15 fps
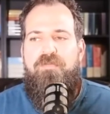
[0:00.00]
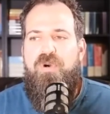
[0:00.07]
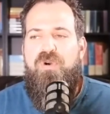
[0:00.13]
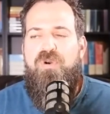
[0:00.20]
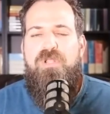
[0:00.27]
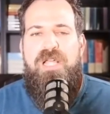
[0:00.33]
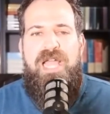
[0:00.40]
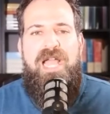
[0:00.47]

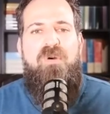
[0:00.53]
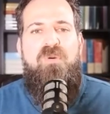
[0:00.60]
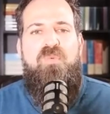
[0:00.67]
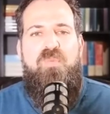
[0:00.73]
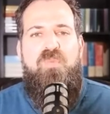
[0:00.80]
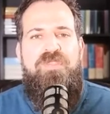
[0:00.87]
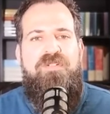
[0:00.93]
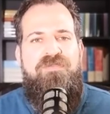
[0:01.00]
pull out
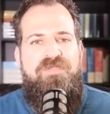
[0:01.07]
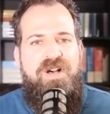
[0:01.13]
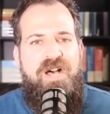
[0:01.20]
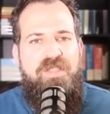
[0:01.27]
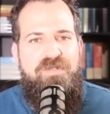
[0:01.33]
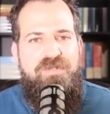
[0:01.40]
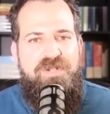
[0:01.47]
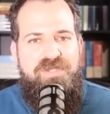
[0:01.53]
what the
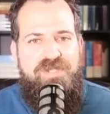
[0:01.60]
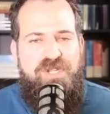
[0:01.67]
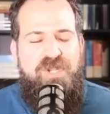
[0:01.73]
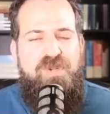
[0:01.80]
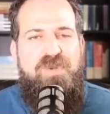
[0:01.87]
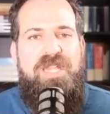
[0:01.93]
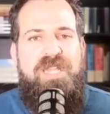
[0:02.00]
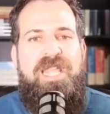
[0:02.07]
Father is
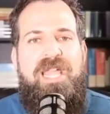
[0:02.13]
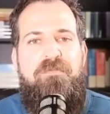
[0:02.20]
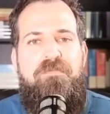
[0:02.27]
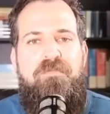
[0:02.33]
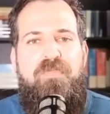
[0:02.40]
doing and